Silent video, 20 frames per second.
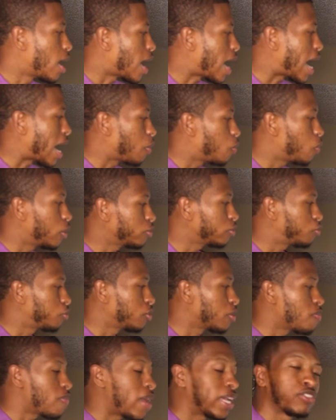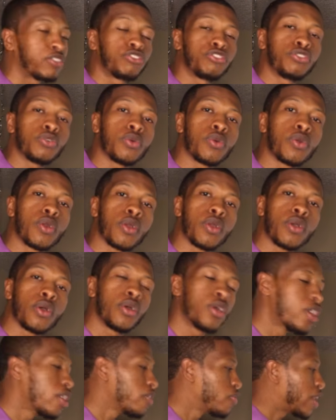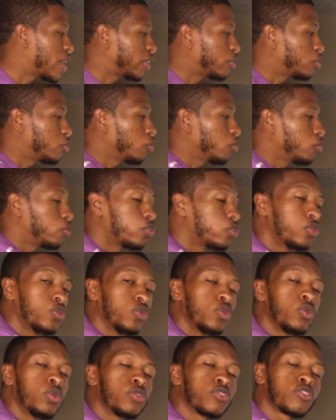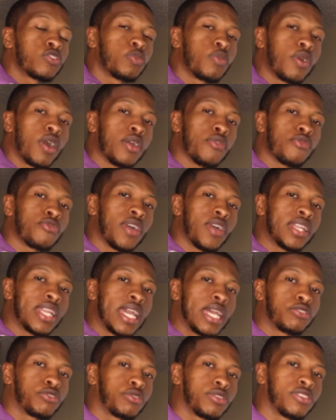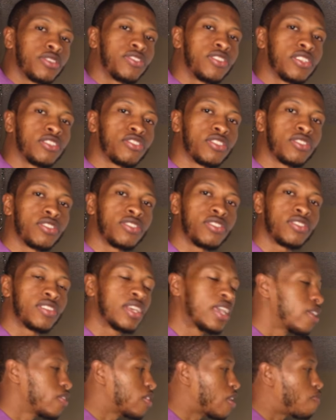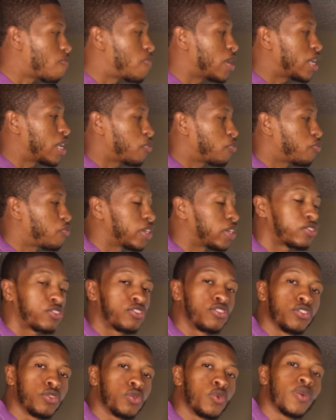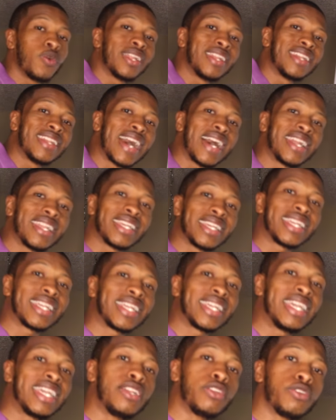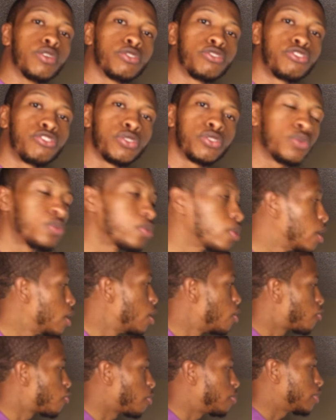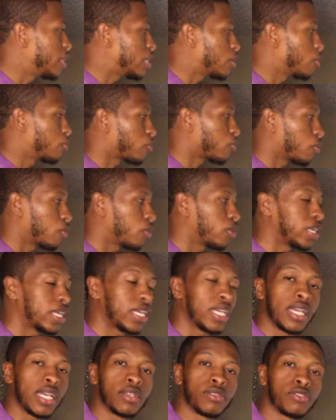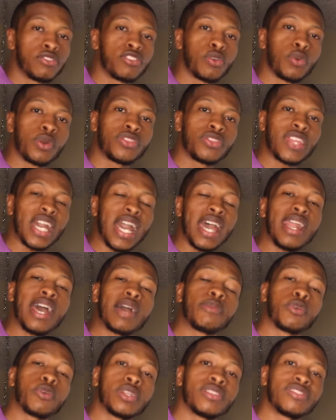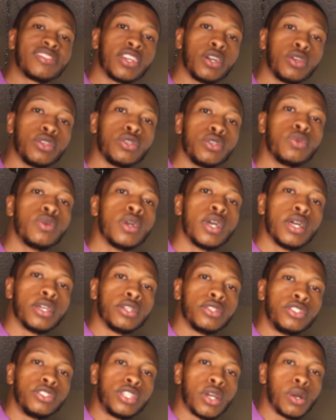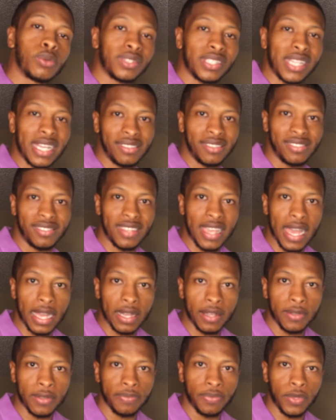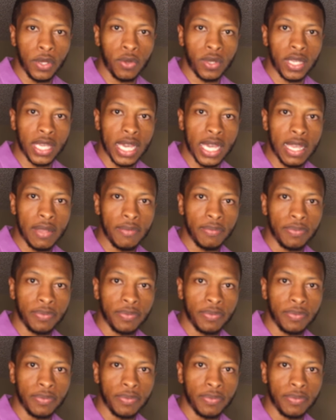I want you to make sure that you do smart financial decisions that benefits you, not hinders you from years on end. So with that, I'm going to tell you, don't debt stack, okay?